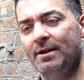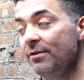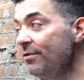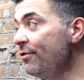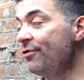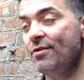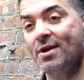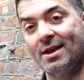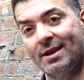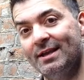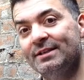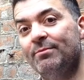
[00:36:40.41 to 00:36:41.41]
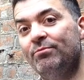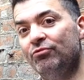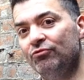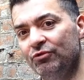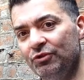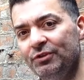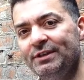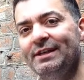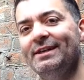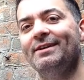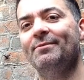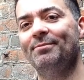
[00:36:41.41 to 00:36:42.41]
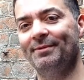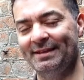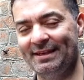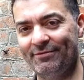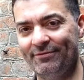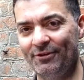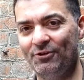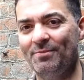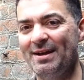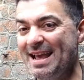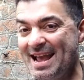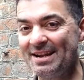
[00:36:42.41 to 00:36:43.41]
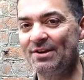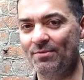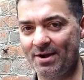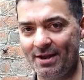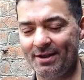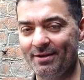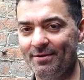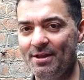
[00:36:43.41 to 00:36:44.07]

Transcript: The thing is a brooding, bleak film anyway,